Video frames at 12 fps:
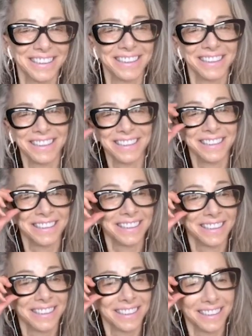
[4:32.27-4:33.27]

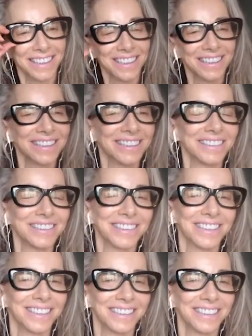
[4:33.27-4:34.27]

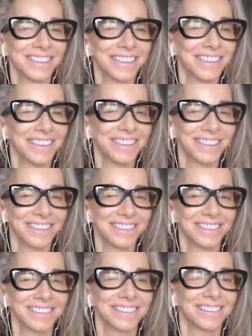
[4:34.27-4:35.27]

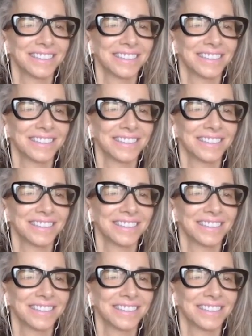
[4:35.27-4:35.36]
(not speaking)